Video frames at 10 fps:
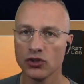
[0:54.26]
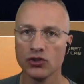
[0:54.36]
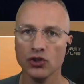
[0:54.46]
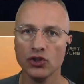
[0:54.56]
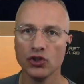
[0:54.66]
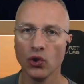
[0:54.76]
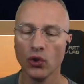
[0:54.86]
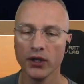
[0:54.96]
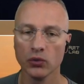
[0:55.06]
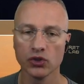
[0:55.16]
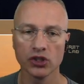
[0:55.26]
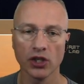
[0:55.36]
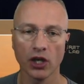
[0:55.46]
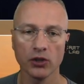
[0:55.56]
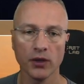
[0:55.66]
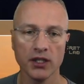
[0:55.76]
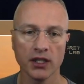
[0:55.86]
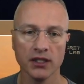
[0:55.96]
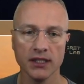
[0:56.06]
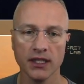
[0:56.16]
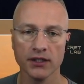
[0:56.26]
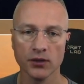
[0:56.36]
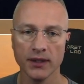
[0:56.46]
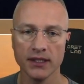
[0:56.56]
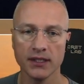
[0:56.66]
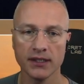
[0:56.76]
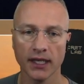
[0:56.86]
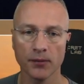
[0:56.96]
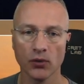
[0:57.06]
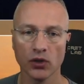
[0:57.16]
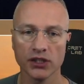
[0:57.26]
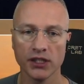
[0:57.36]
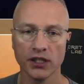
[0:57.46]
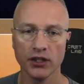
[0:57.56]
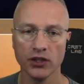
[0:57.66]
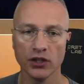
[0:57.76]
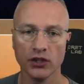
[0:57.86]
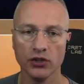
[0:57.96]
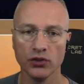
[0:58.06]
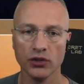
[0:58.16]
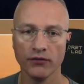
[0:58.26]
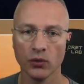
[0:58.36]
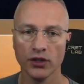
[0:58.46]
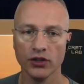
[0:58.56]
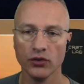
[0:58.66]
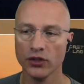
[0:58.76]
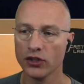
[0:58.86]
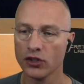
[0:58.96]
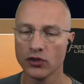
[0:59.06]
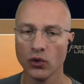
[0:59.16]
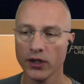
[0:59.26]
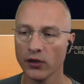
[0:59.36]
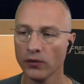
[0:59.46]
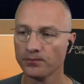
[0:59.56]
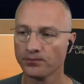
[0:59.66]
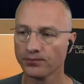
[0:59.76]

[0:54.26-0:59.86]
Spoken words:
tutorial starter one. You can see there's a wee tick box here you could do if you wanted to do the tutorial.